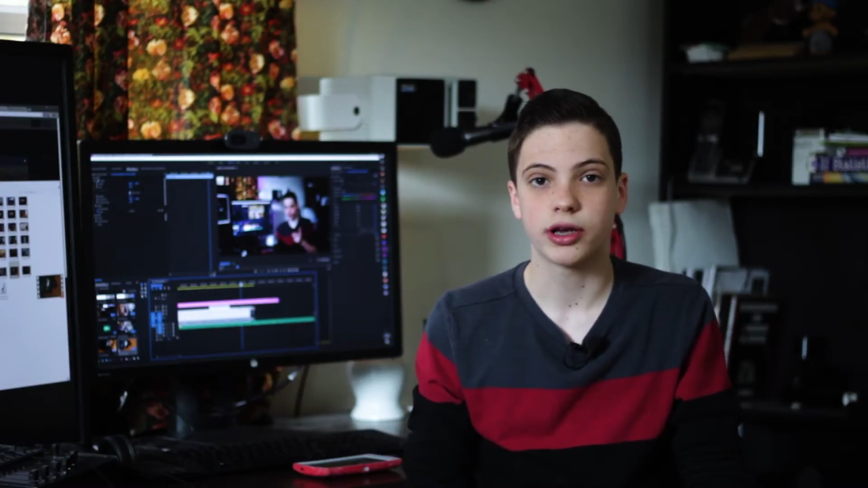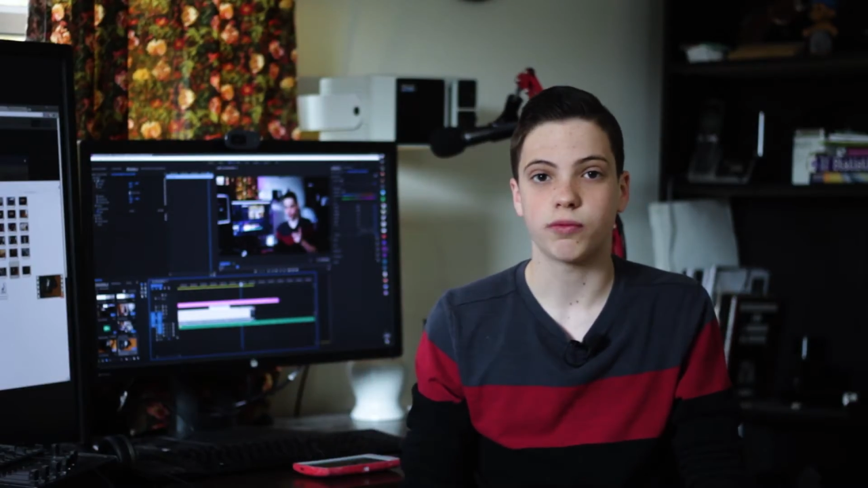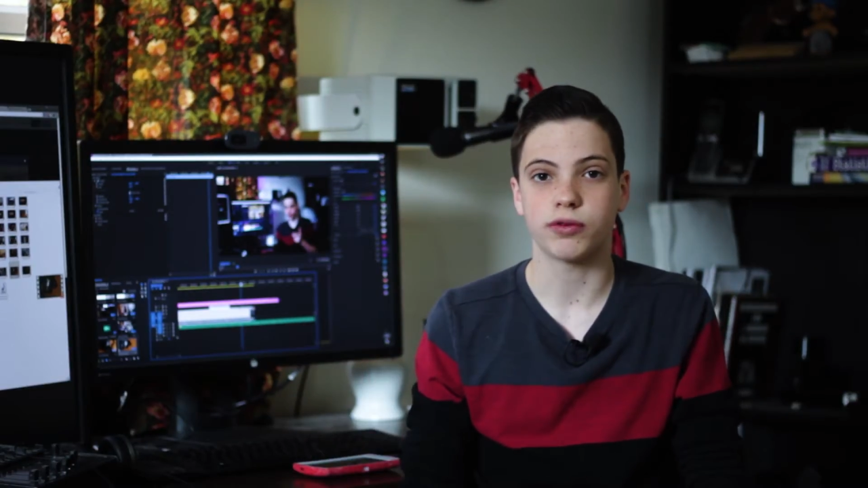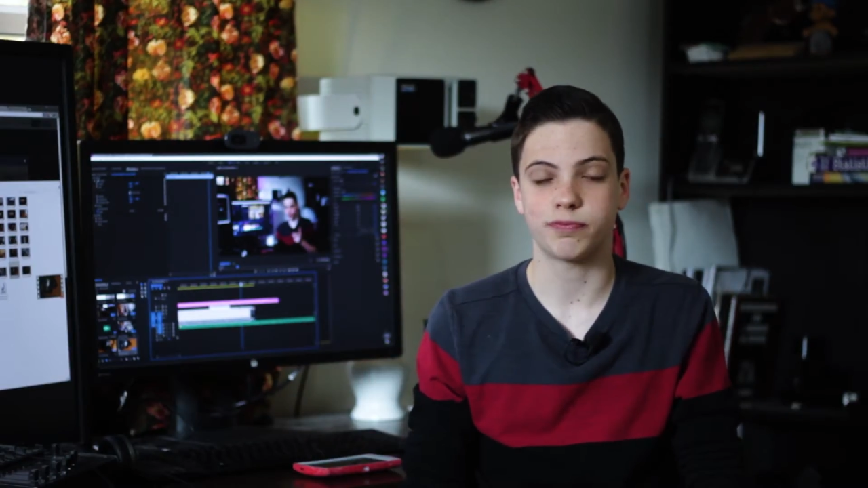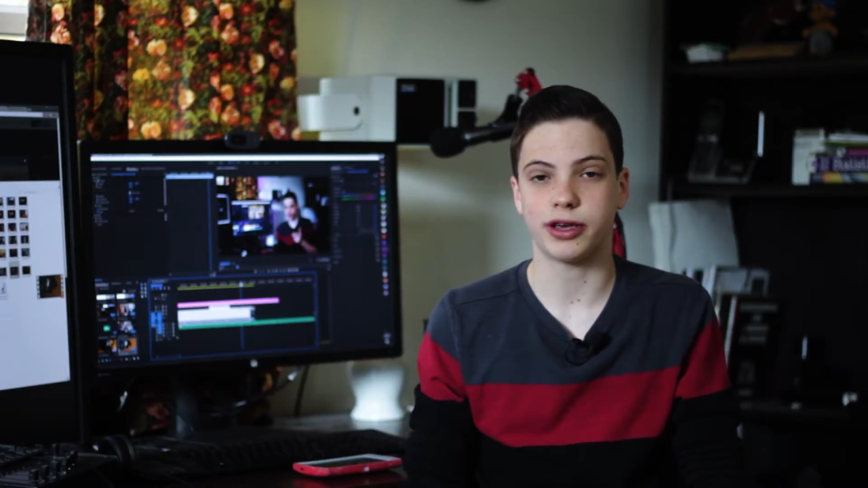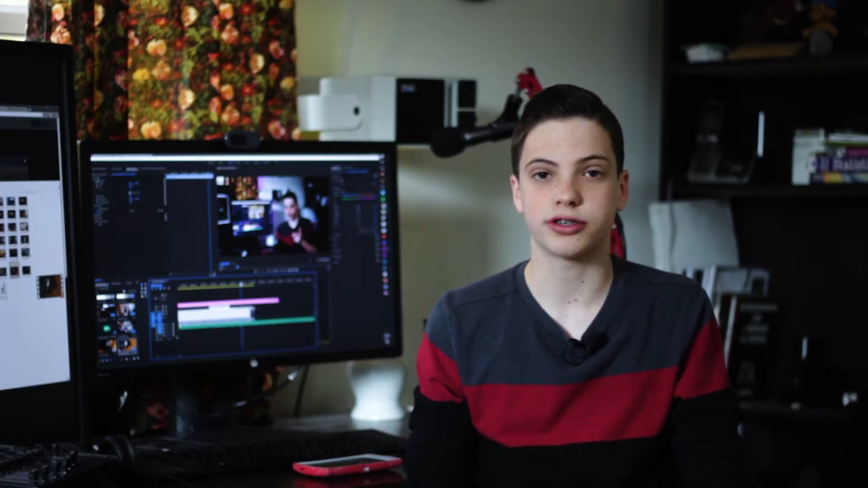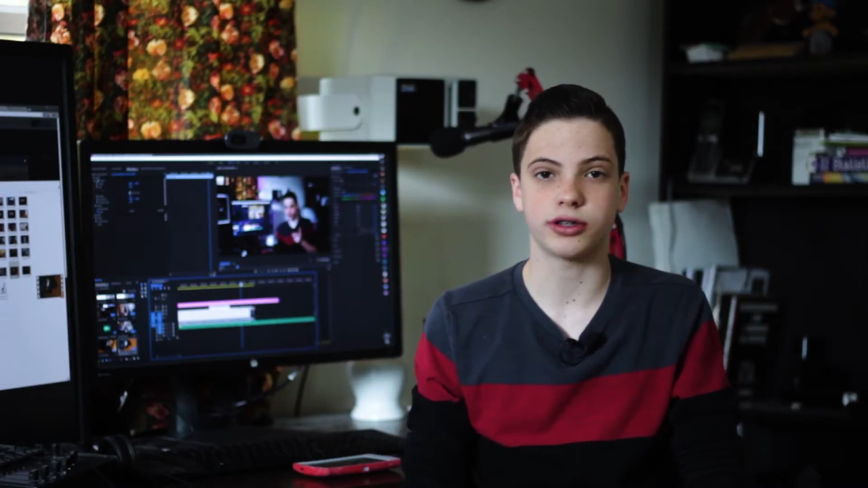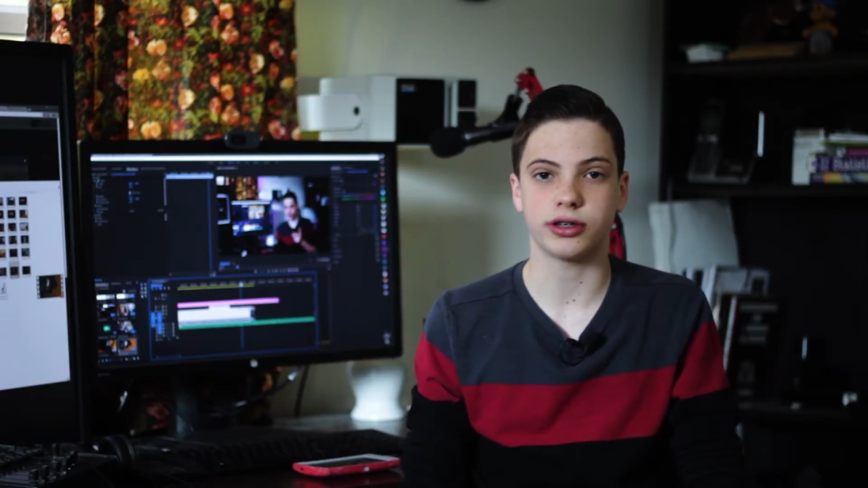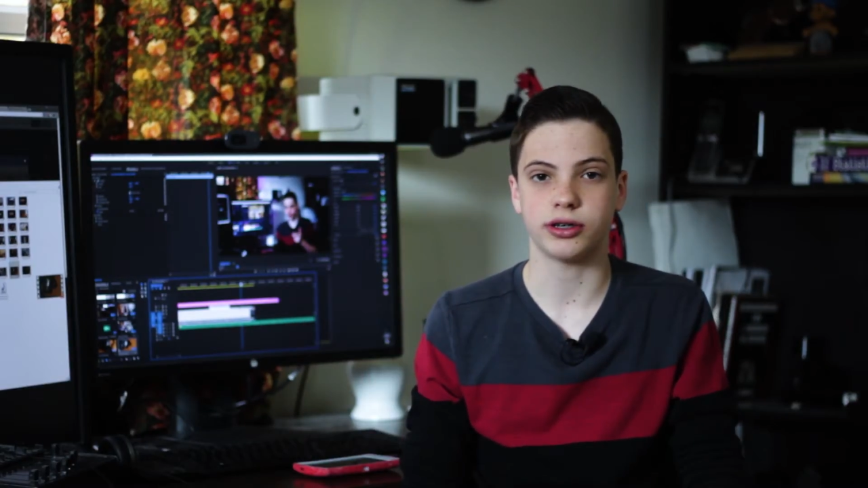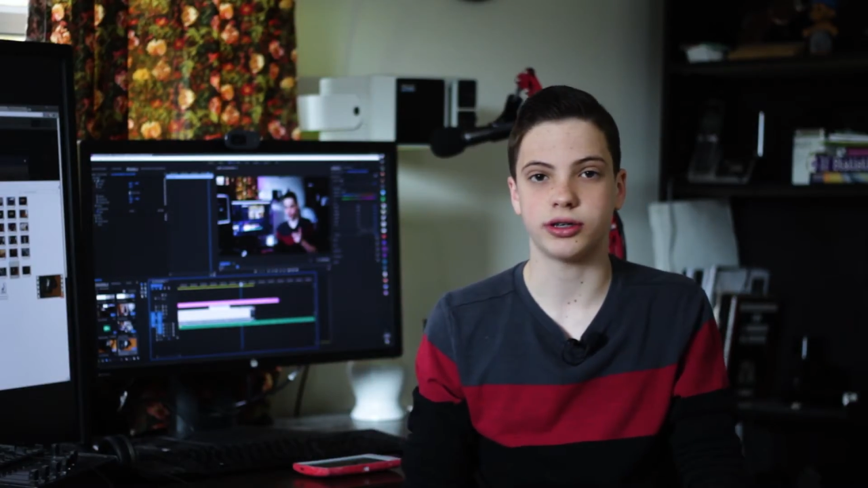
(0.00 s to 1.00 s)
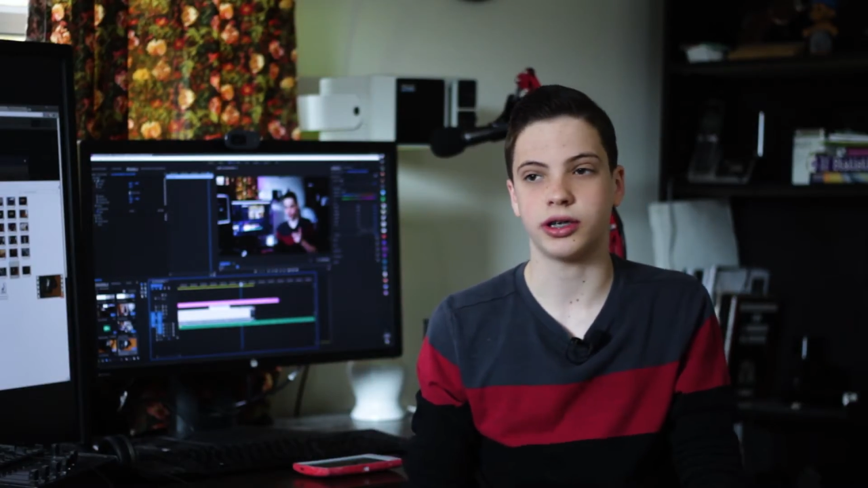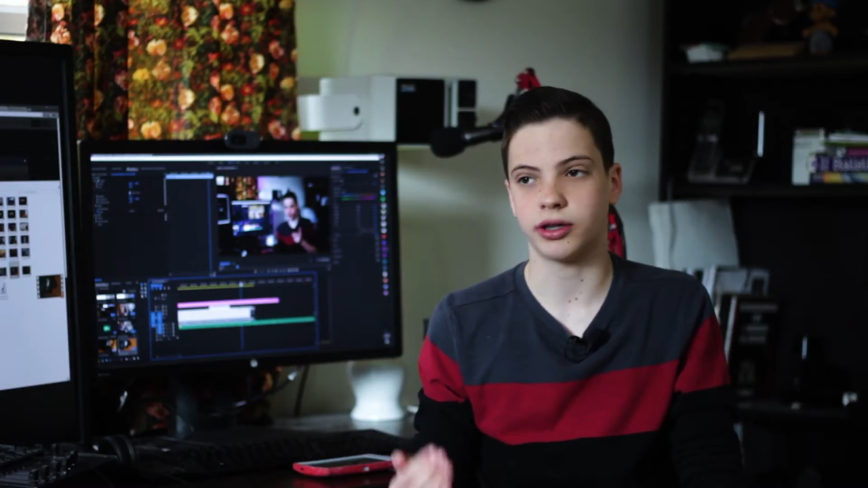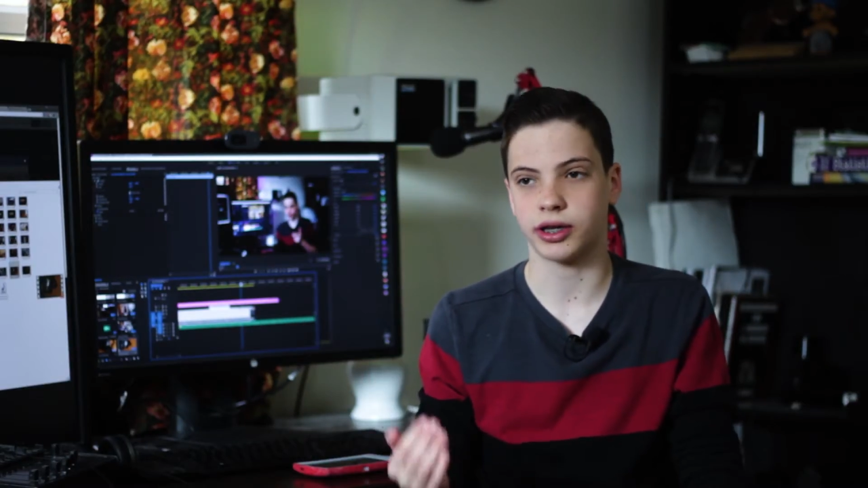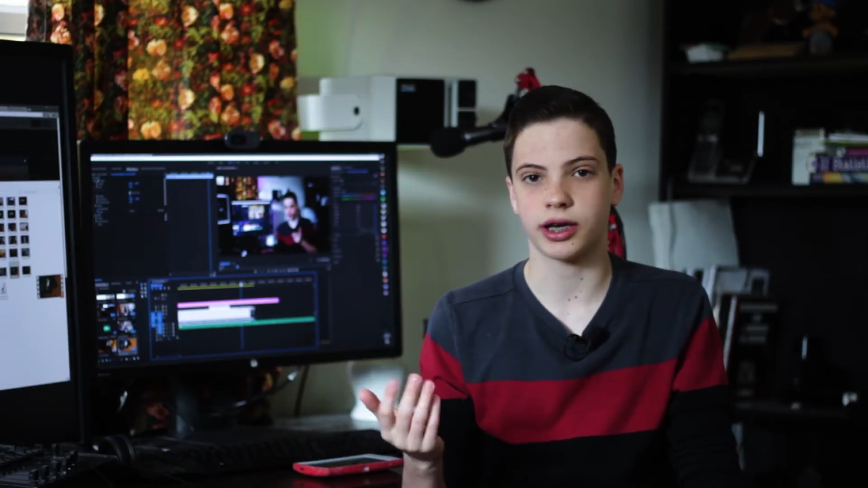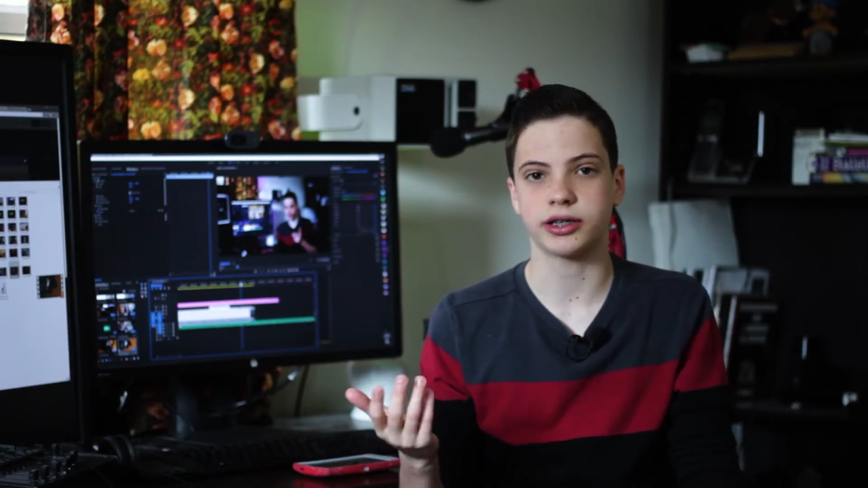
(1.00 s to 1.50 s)
which basically, it, it
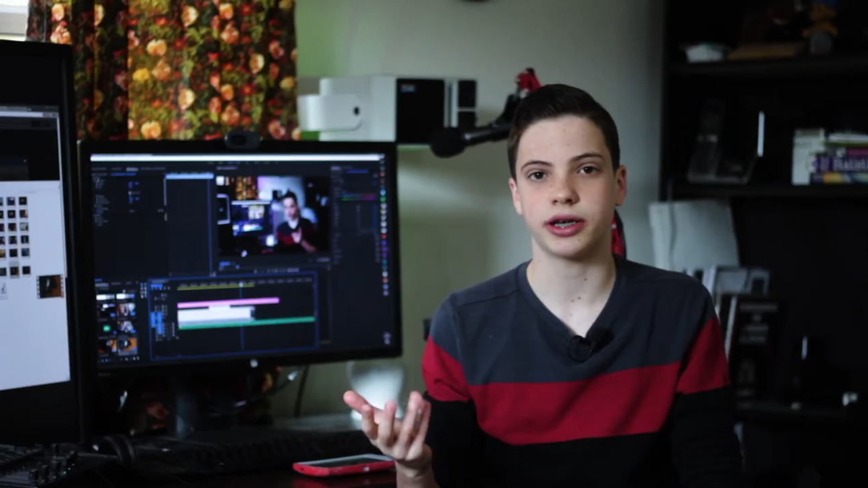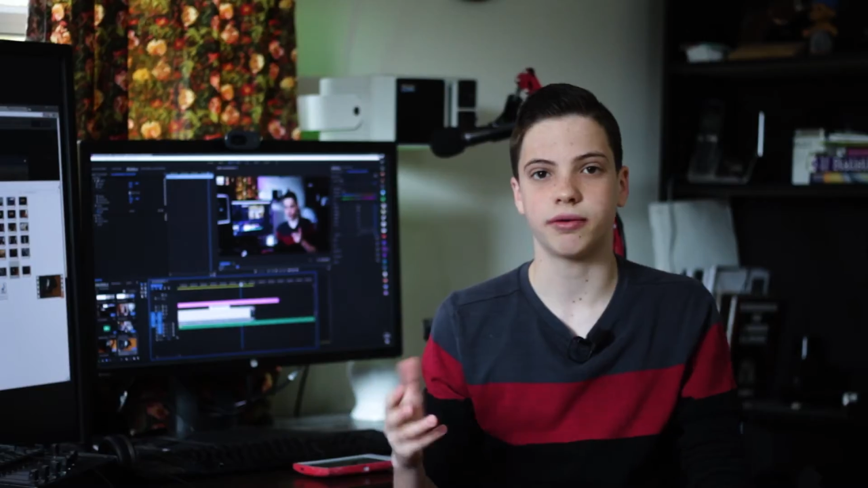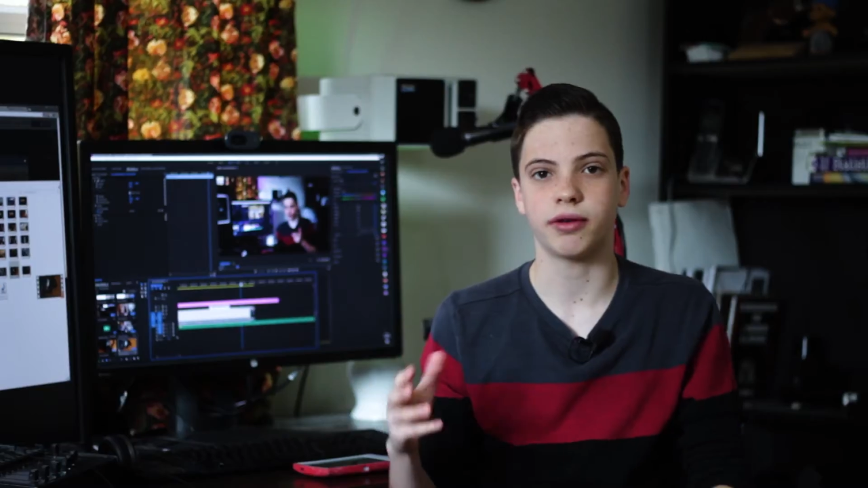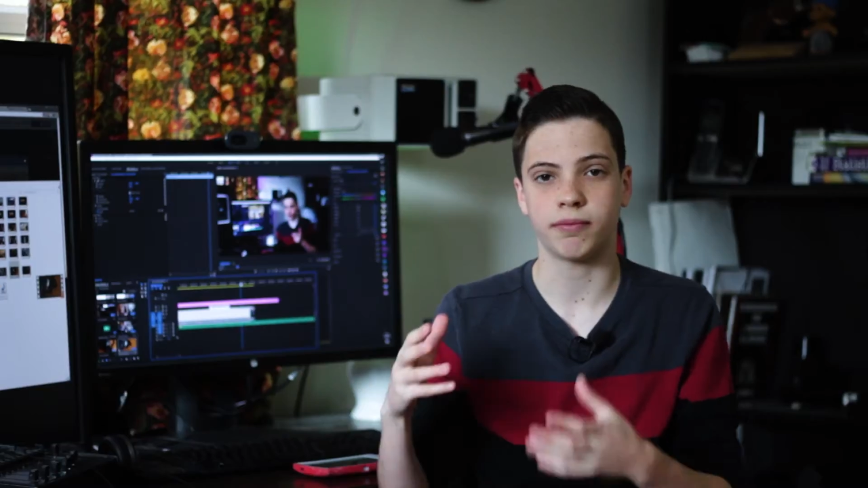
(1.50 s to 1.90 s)
like I said, it,